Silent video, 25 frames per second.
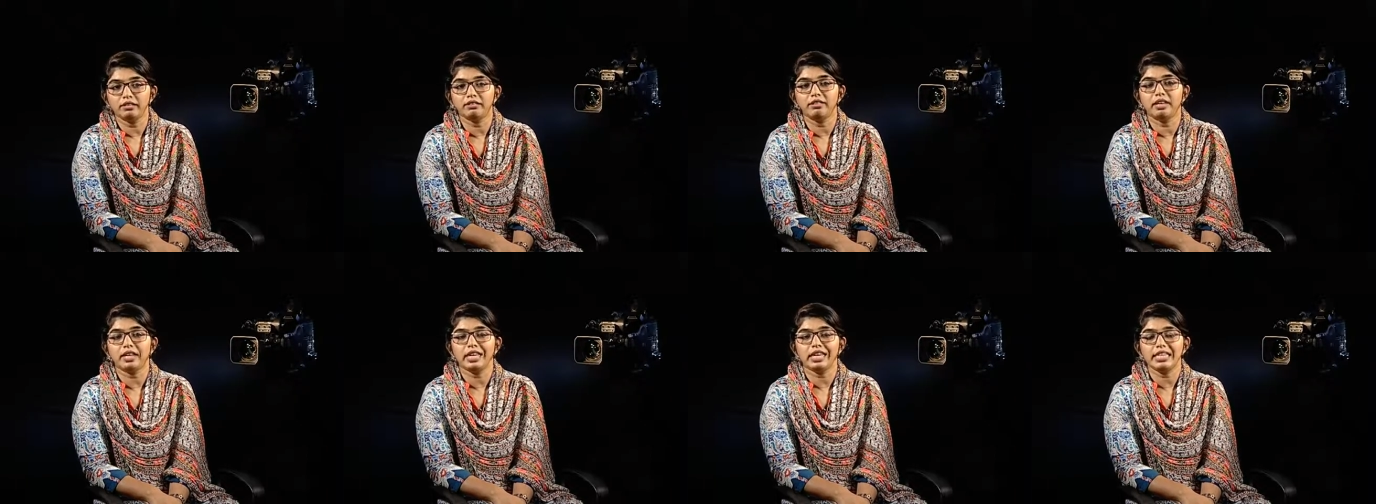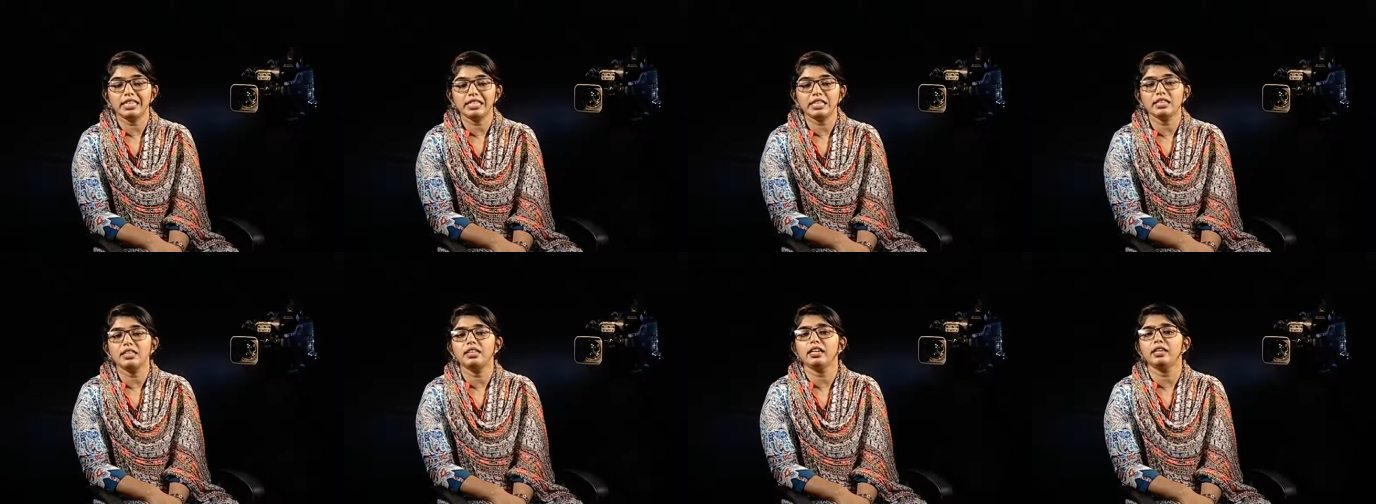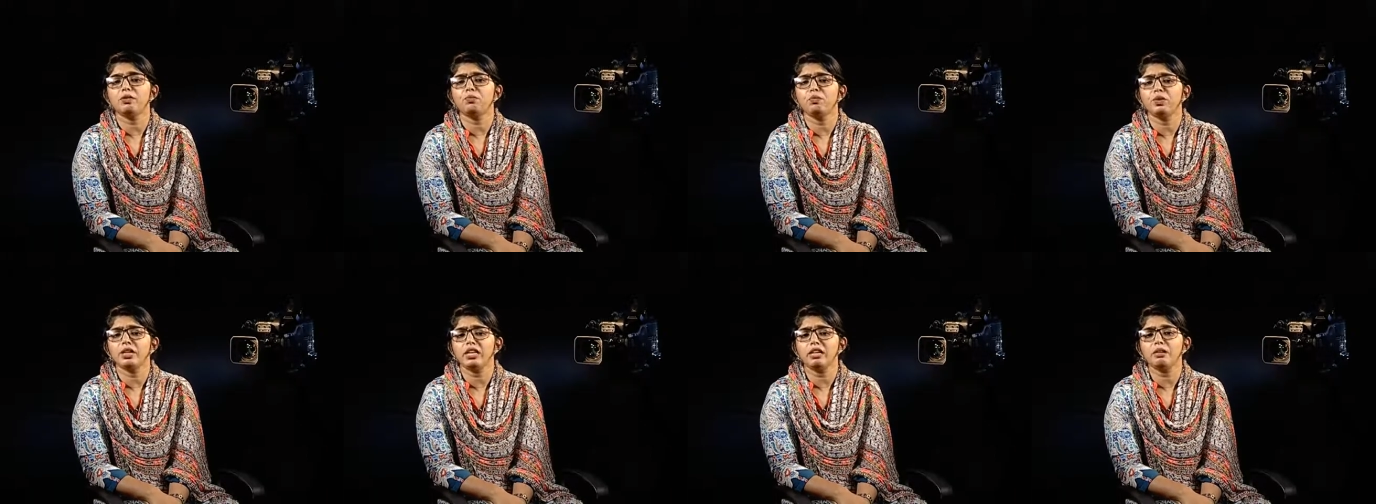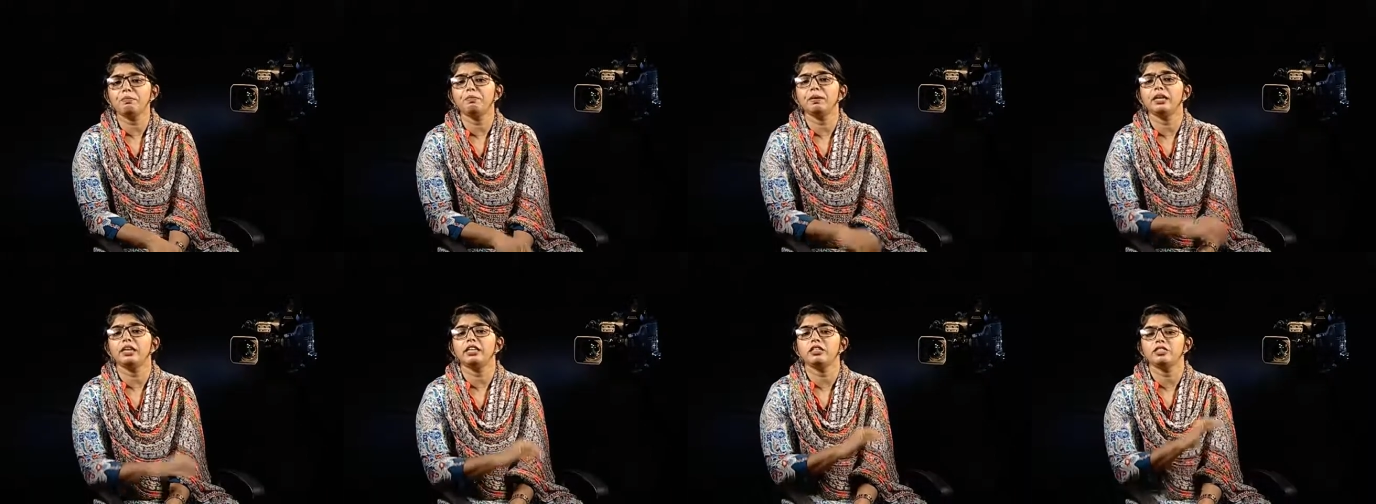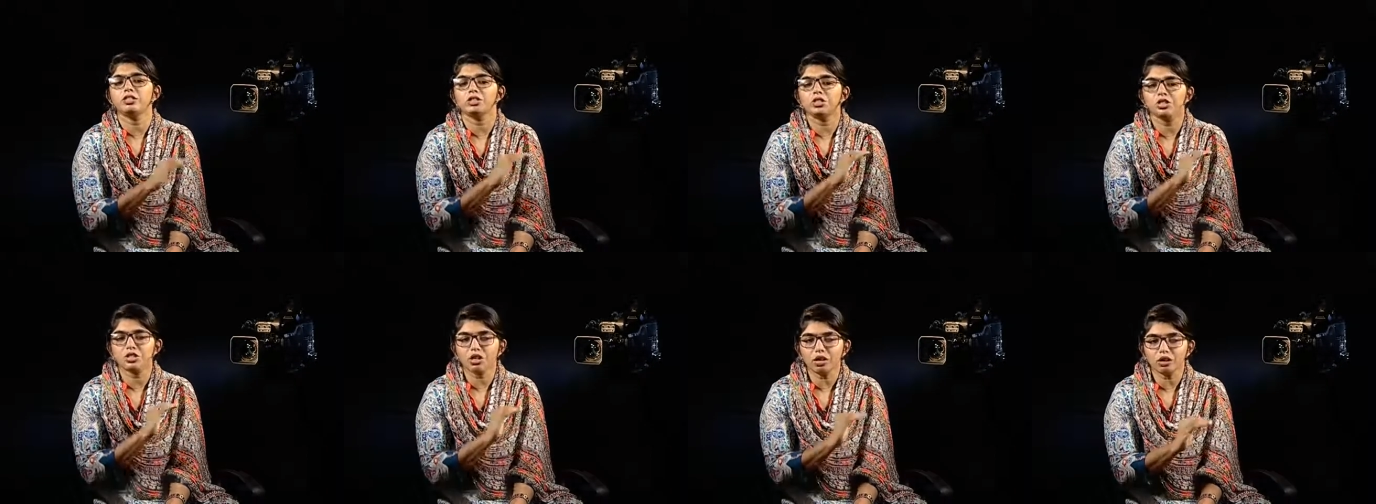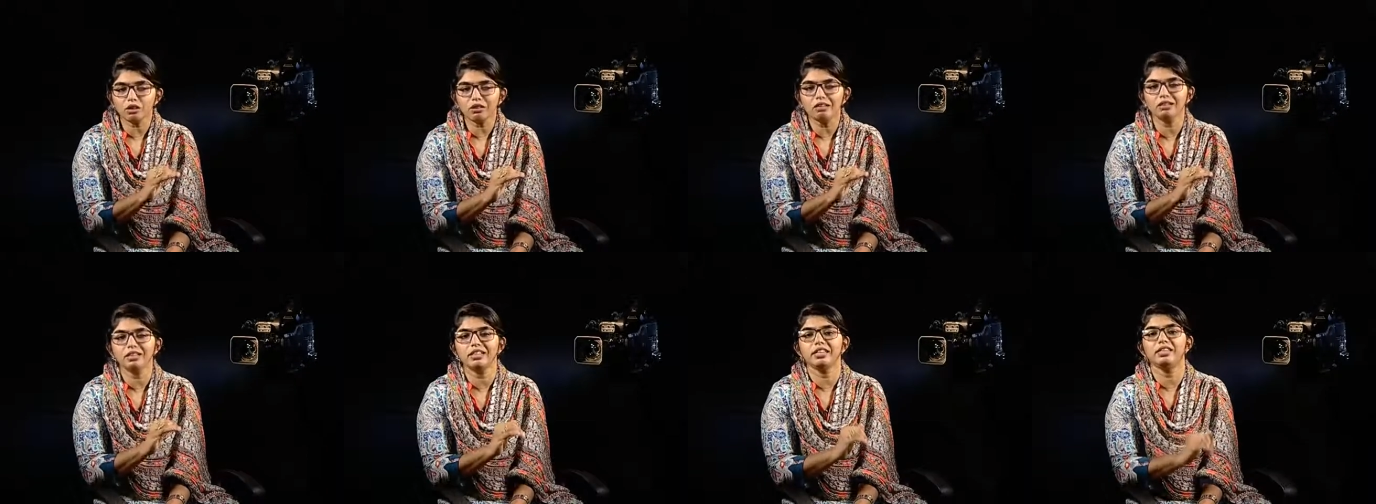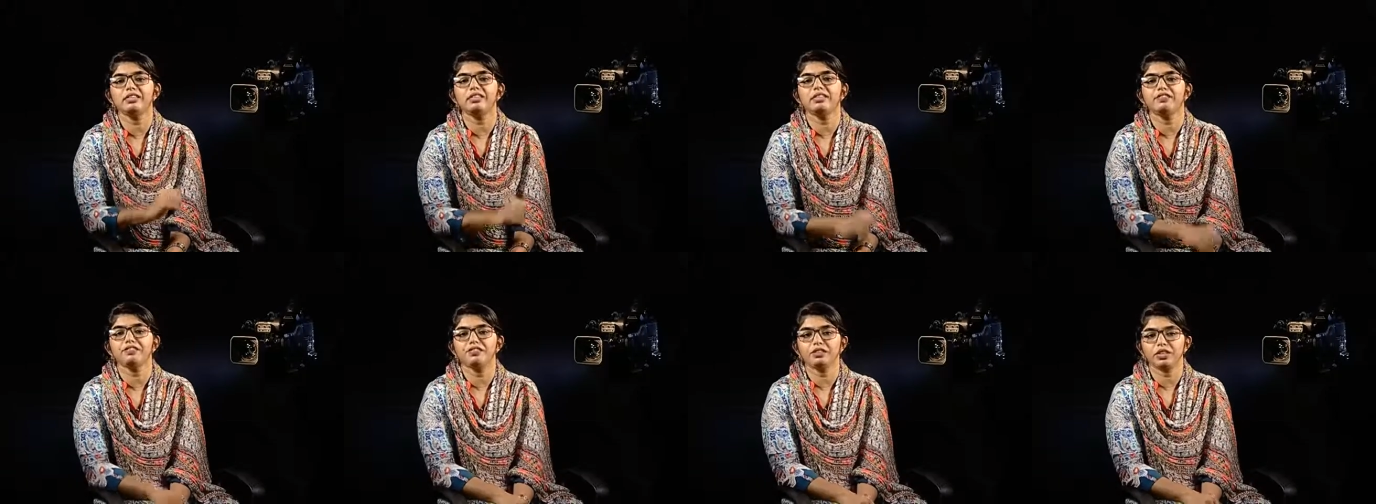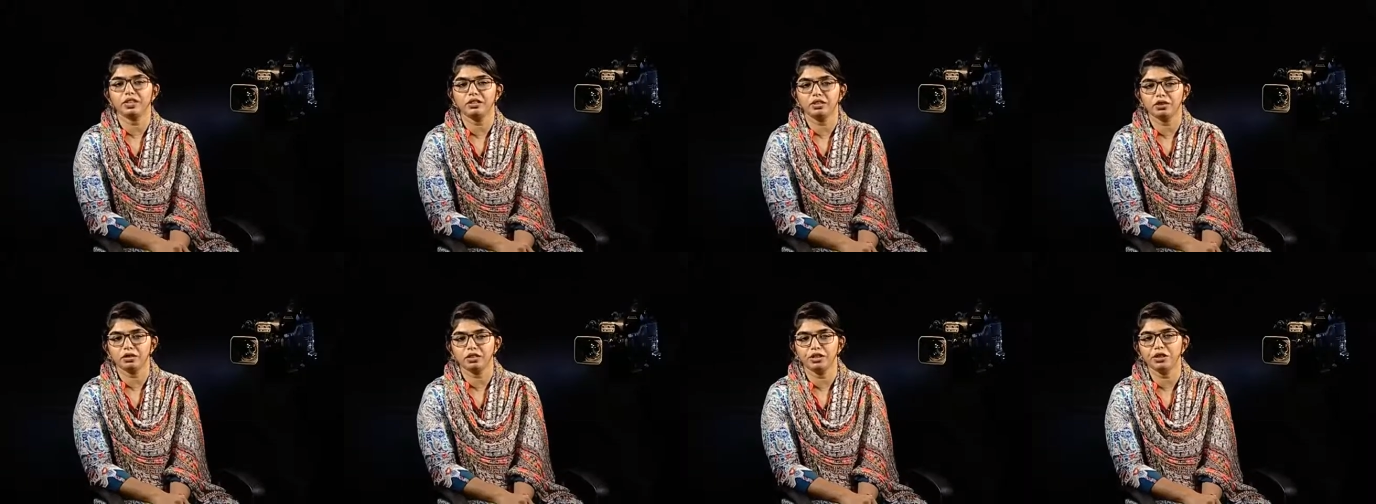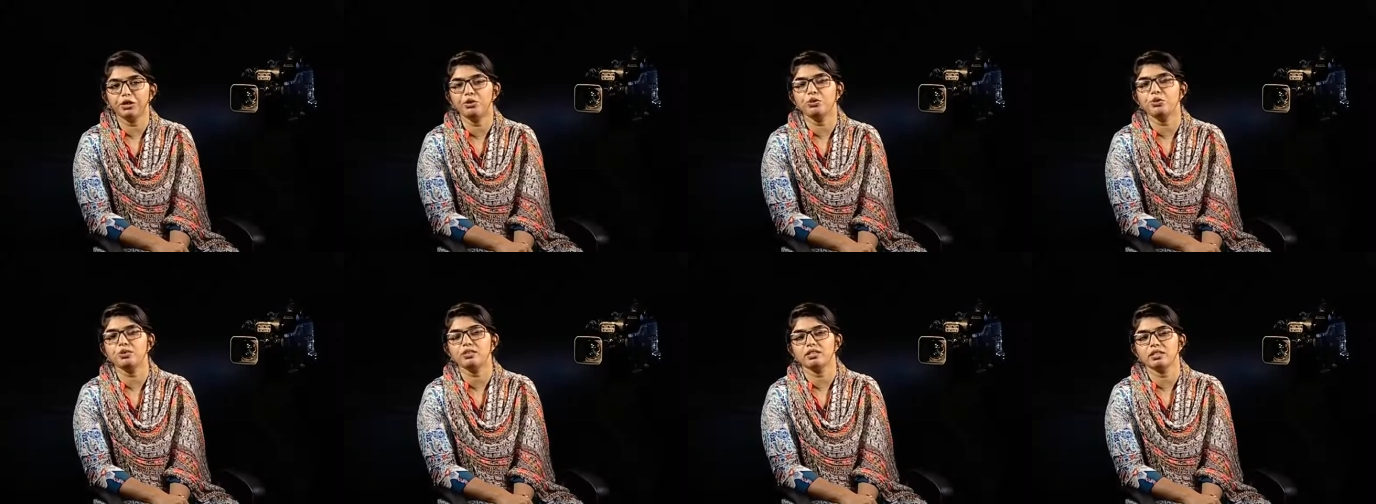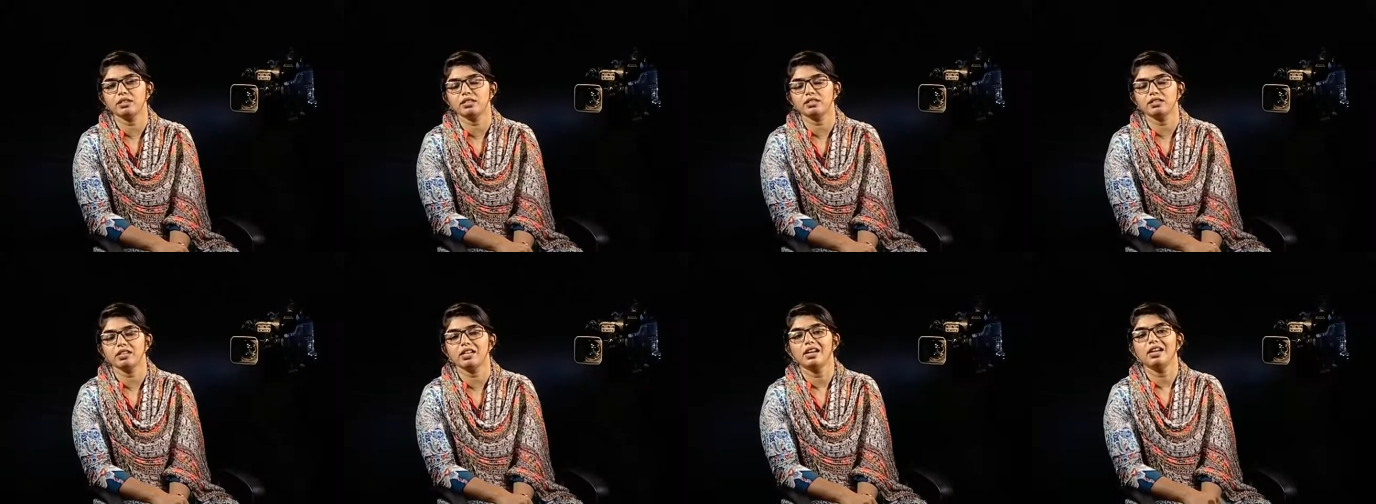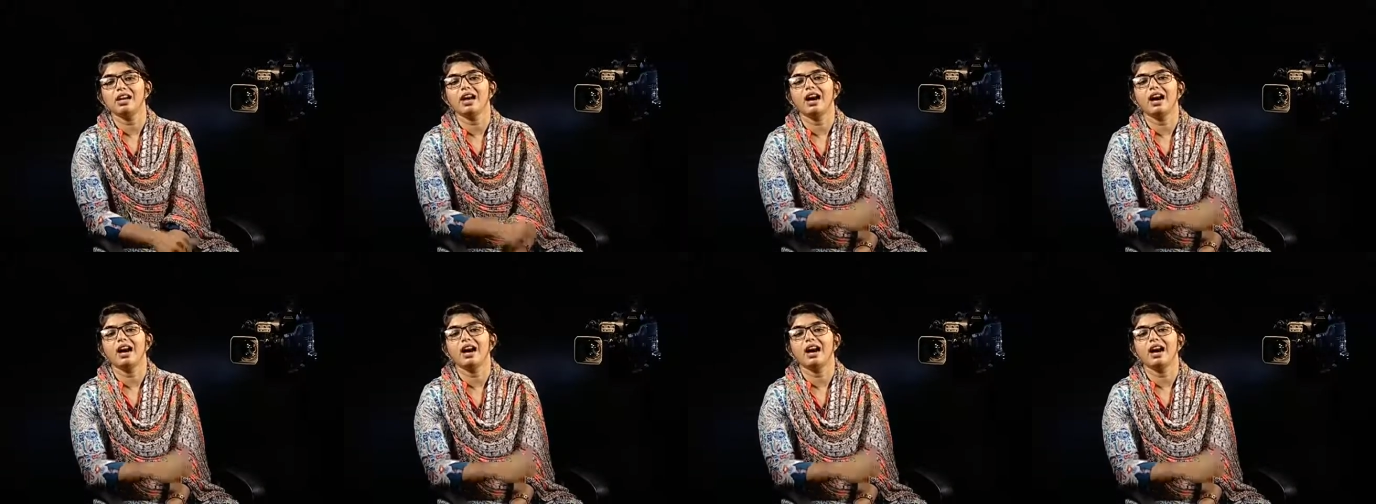the internet will be totally different to the users